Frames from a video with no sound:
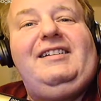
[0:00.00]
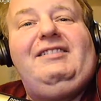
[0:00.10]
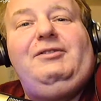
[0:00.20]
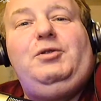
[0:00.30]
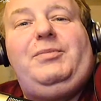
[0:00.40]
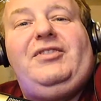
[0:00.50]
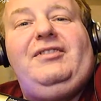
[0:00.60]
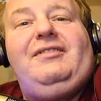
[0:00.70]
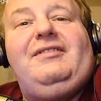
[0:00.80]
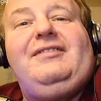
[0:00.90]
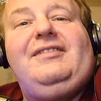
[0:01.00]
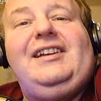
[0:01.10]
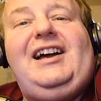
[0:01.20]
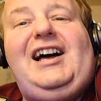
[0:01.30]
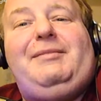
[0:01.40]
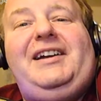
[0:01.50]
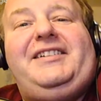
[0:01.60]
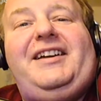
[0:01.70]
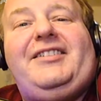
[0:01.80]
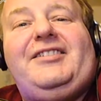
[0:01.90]
Oops, on my
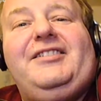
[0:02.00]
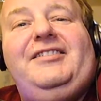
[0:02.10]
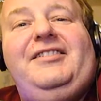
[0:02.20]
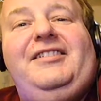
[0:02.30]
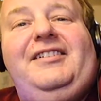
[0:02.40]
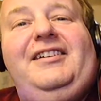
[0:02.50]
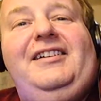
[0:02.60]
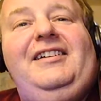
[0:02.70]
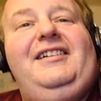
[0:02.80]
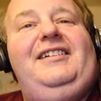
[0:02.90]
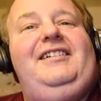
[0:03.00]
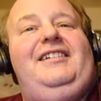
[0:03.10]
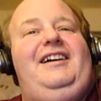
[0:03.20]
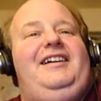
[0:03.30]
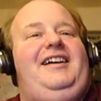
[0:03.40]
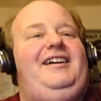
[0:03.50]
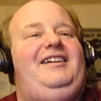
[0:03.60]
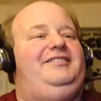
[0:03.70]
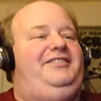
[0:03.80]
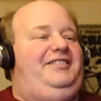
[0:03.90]
desk, I
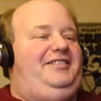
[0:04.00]
have